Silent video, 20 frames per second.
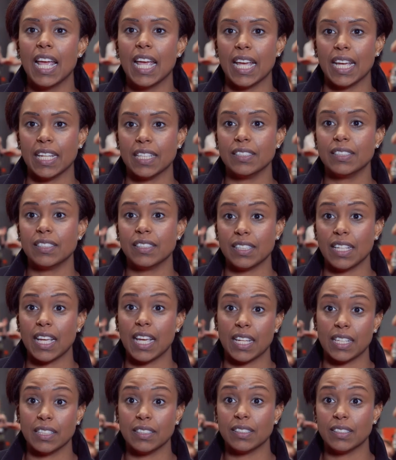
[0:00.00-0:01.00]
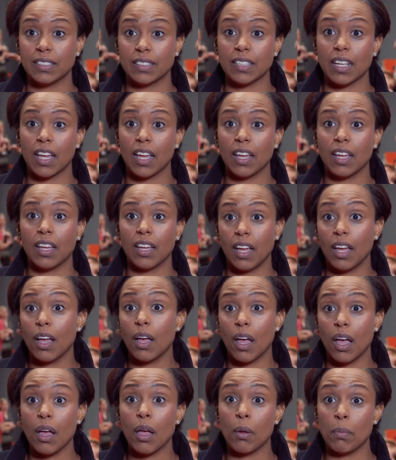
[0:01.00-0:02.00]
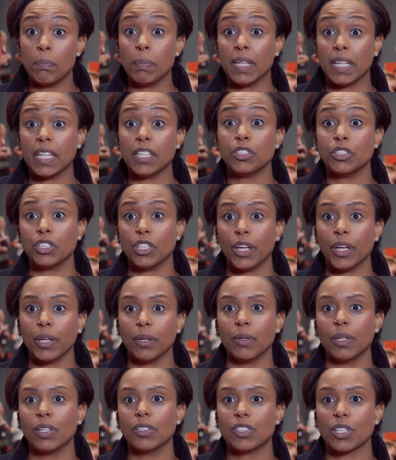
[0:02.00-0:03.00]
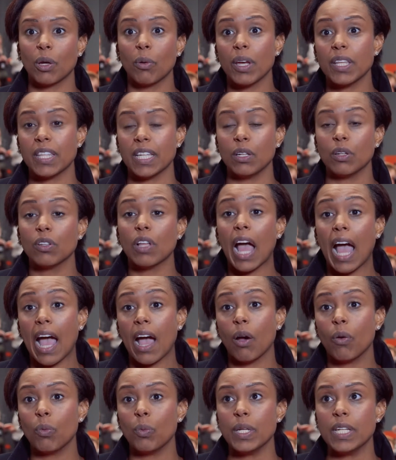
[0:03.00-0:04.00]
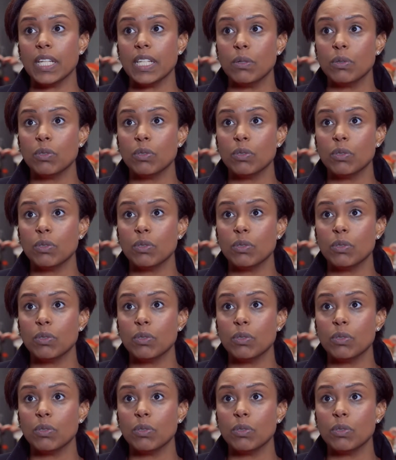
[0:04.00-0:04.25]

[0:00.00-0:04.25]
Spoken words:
is a big issue, and so I think how we